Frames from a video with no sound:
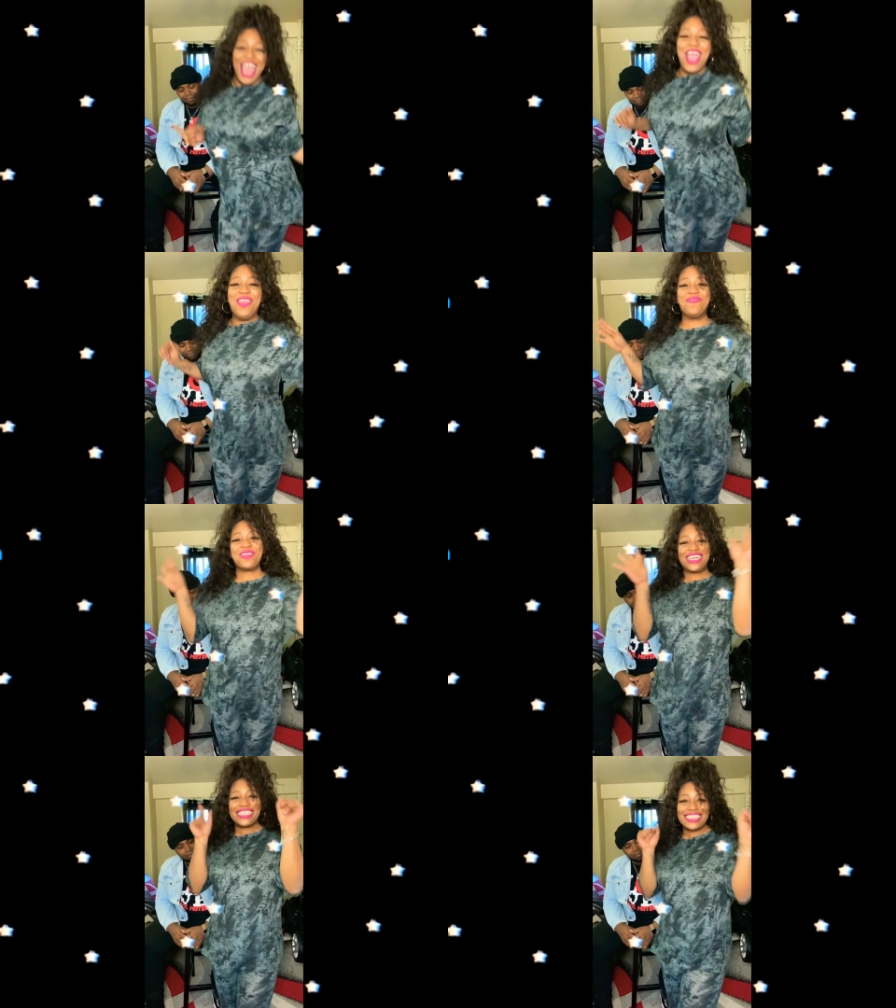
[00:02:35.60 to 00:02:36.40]
You
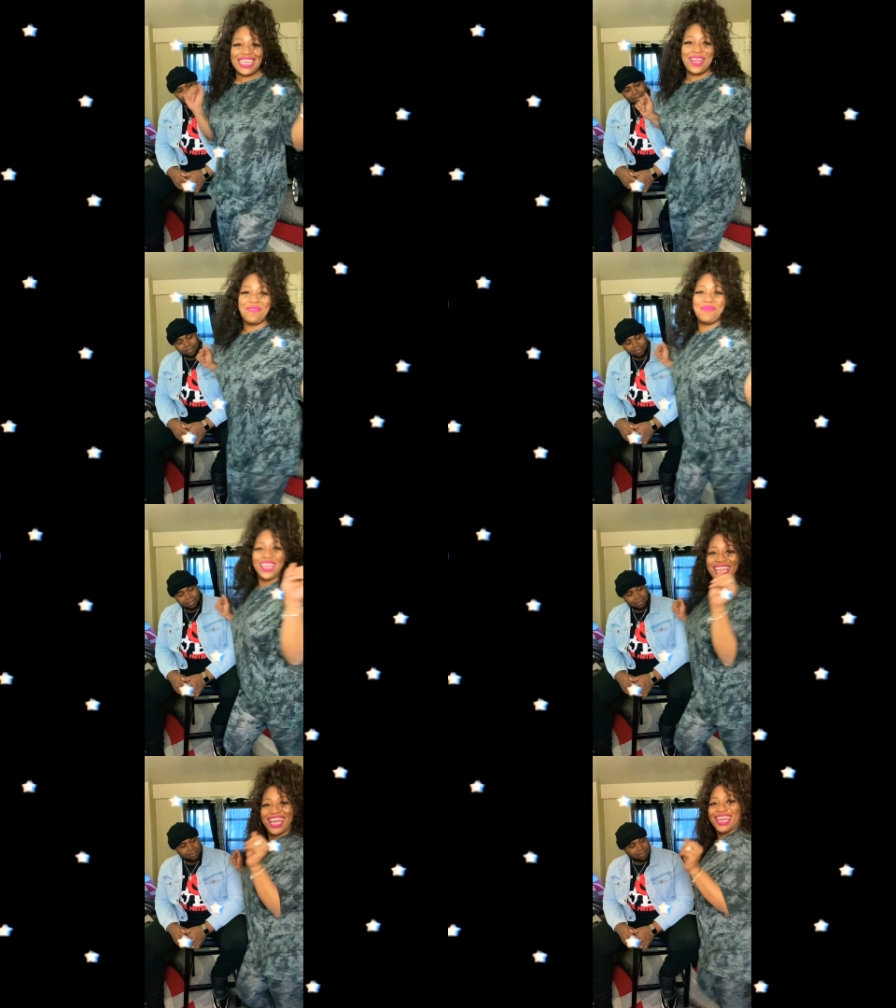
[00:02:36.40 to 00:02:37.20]
can still be
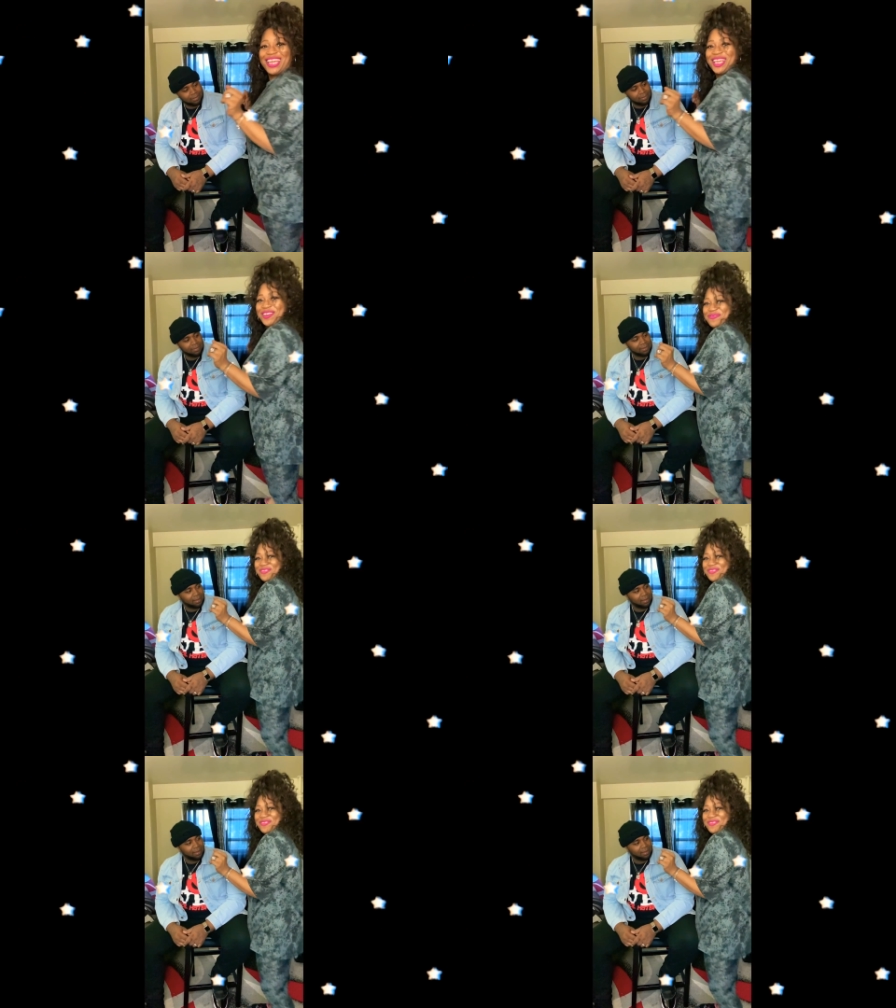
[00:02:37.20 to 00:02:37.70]
cute,